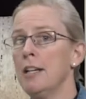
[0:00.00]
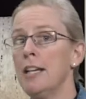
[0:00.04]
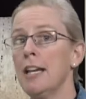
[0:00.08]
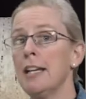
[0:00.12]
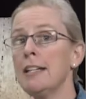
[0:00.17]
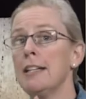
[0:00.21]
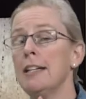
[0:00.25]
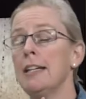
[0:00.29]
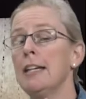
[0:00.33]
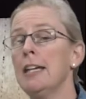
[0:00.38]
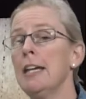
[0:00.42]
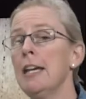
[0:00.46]

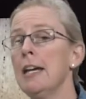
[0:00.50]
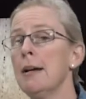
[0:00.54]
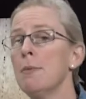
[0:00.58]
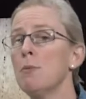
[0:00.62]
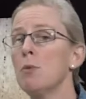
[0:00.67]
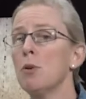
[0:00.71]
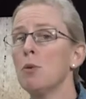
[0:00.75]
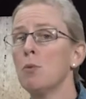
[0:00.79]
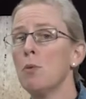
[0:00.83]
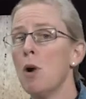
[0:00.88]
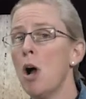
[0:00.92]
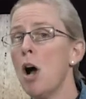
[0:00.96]
Yeah, in
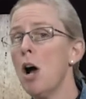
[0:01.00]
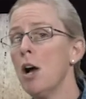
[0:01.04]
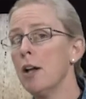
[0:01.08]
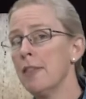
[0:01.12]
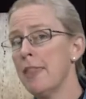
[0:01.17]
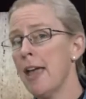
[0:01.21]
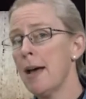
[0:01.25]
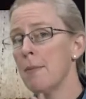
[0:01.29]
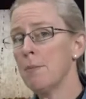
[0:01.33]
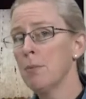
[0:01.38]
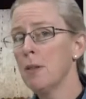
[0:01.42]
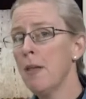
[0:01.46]
Camera Raw, in
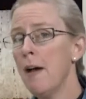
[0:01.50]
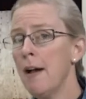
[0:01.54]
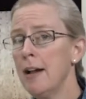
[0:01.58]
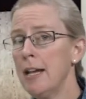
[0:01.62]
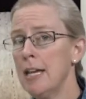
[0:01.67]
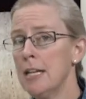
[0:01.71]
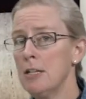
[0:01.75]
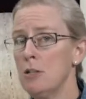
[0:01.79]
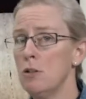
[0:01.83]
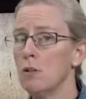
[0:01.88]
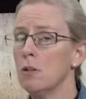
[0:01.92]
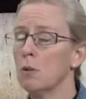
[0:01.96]
that
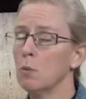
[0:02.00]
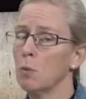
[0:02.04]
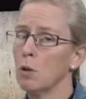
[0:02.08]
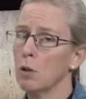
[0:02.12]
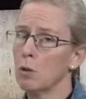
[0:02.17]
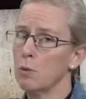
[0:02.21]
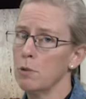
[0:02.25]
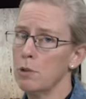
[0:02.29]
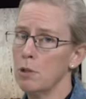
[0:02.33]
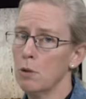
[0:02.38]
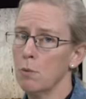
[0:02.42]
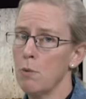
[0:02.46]
plugin, you can
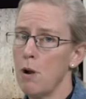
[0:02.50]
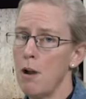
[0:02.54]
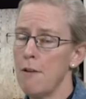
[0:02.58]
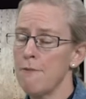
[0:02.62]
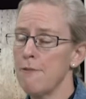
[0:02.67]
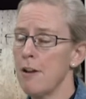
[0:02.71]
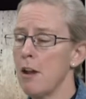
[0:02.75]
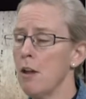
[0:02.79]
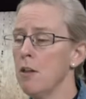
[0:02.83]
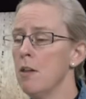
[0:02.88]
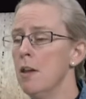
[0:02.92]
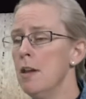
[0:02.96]
work with your raw
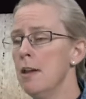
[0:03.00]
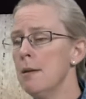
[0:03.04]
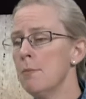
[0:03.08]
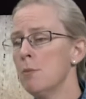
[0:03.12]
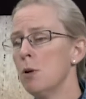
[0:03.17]
file.